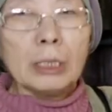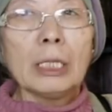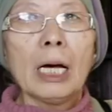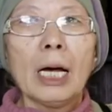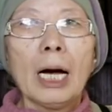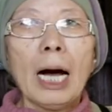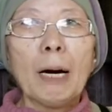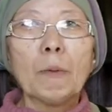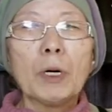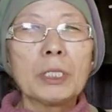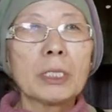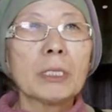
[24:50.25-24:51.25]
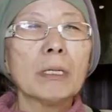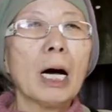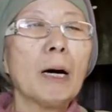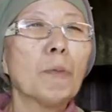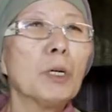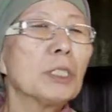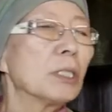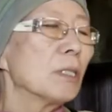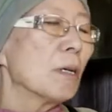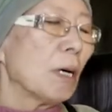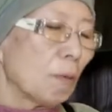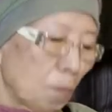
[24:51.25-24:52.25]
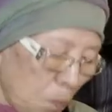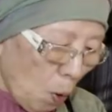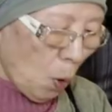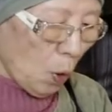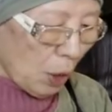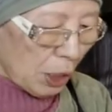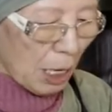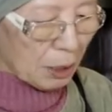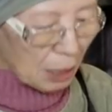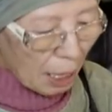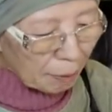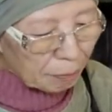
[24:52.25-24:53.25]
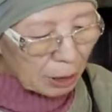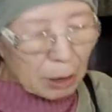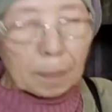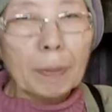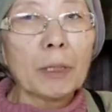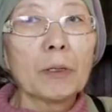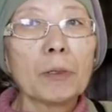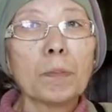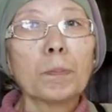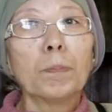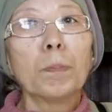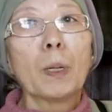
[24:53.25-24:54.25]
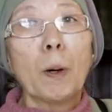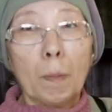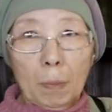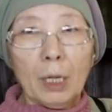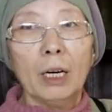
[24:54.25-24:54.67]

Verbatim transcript: Yeah, I was uh, I was born just after the bomb. Bomb.